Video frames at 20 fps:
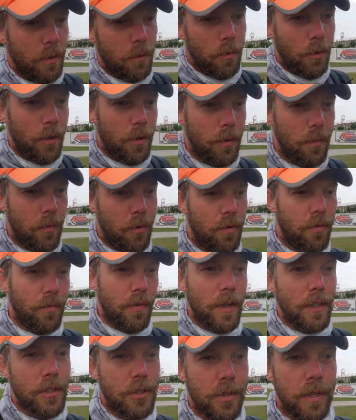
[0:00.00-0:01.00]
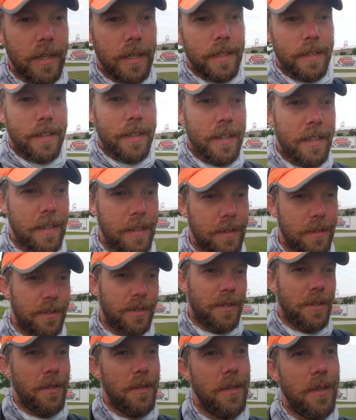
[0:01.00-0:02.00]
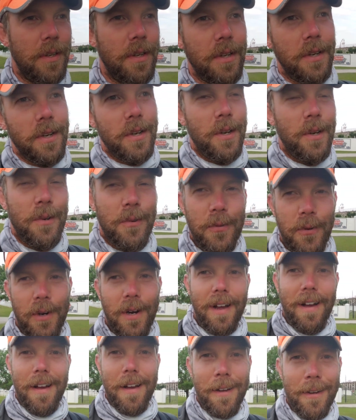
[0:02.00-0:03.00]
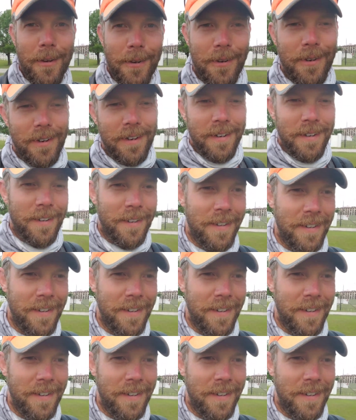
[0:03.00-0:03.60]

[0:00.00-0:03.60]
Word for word: One of the more frustrating things for a hiker